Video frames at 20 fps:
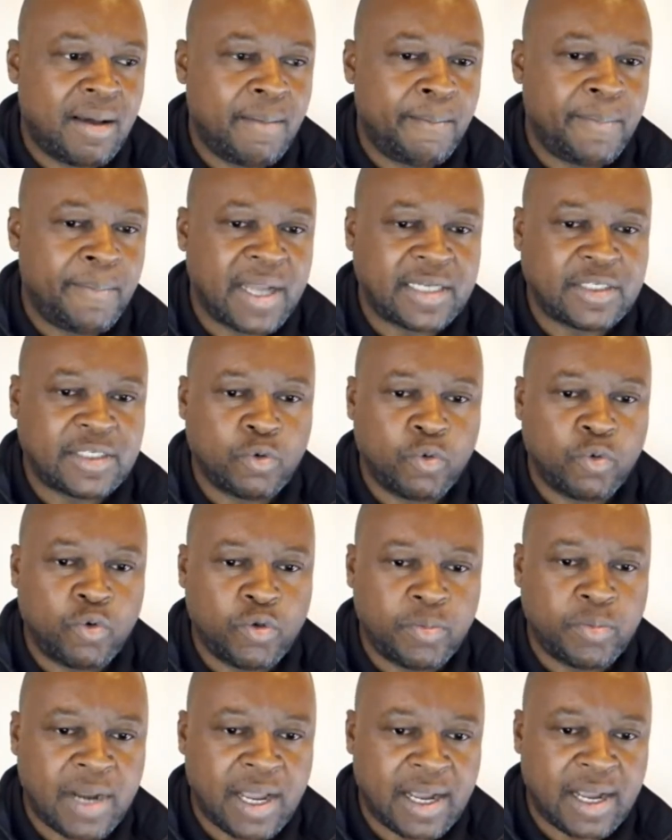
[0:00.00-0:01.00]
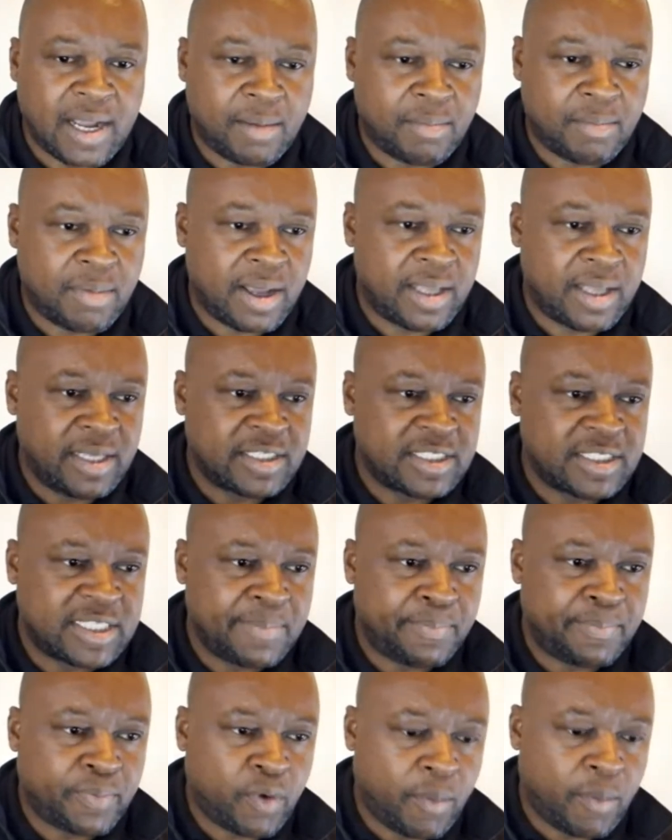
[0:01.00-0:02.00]
But Mnangagwa is
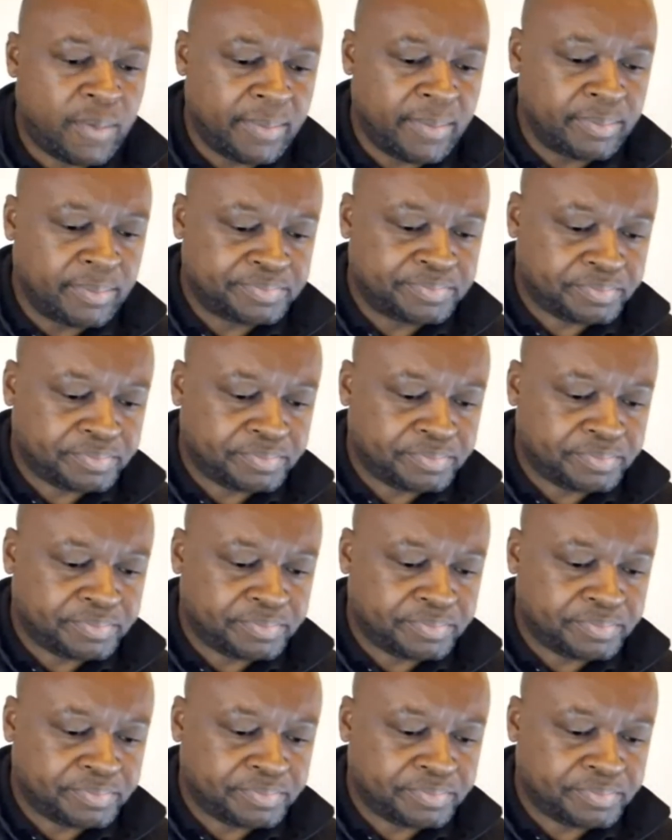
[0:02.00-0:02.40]
the problem.